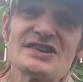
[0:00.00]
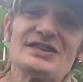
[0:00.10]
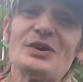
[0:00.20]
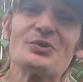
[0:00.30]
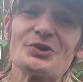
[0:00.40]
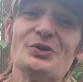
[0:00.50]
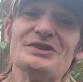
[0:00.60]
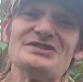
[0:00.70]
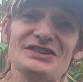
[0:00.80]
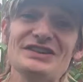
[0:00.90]
thing that we're
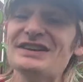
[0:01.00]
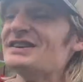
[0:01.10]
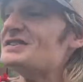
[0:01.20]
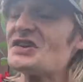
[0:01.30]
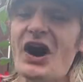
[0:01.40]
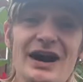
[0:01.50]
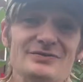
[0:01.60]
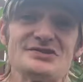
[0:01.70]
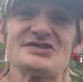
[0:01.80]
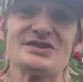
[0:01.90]
going to need is
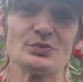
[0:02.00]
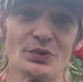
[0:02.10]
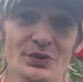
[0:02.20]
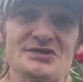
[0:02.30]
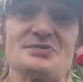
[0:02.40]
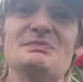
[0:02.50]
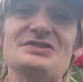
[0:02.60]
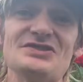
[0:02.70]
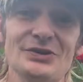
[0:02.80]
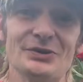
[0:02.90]
obviously rose
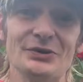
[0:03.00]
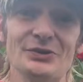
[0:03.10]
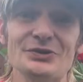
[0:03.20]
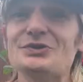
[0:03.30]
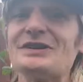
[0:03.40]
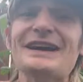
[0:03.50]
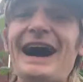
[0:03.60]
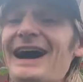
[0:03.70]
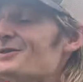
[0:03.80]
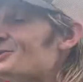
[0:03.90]
material. You can
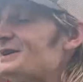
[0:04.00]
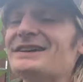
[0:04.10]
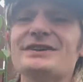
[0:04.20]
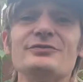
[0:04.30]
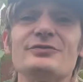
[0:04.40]
either get it